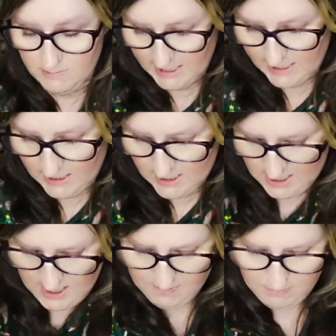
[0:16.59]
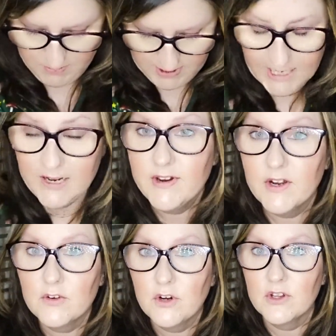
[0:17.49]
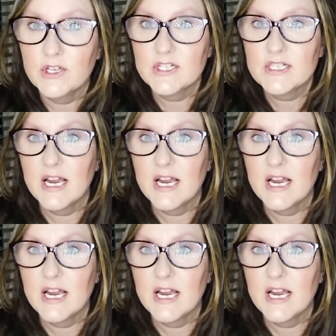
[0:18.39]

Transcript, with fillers: Me, Mum and Evie all got these